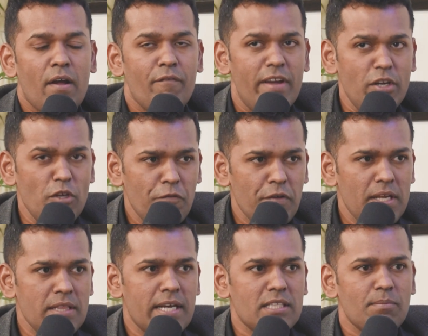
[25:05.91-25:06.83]
When you
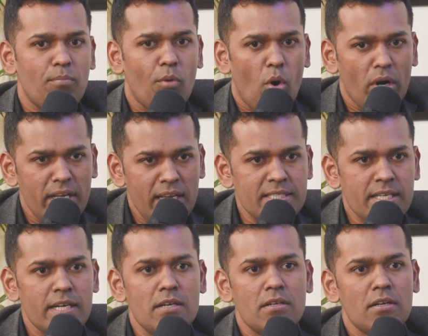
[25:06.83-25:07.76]
feel that the body has
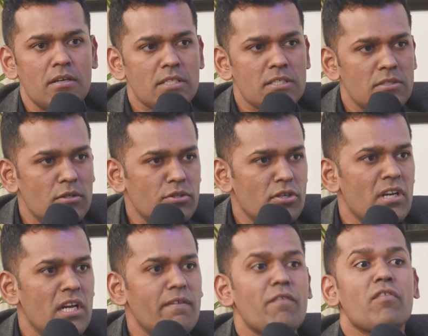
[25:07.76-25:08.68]
entered a certain
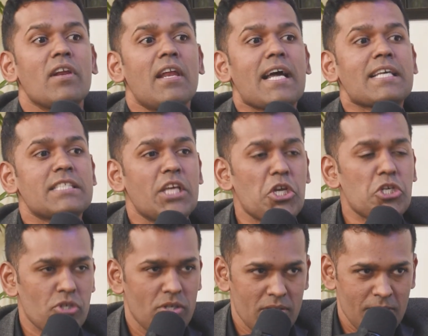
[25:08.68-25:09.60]
level of
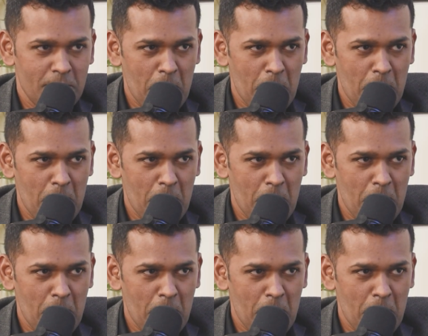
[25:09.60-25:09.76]
relaxation